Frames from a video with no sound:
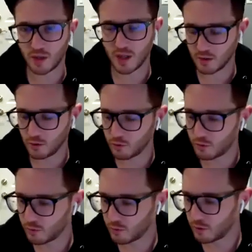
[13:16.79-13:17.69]
Like
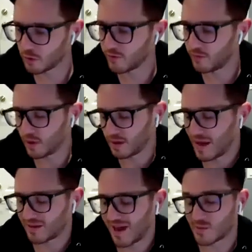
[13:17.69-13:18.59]
you're a
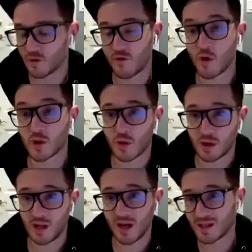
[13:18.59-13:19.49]
lot of times we're focused with
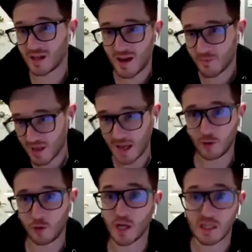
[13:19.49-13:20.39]
our clients on
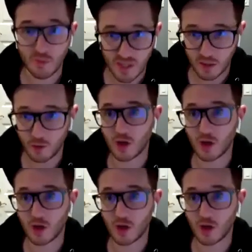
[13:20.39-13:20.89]
getting new customers,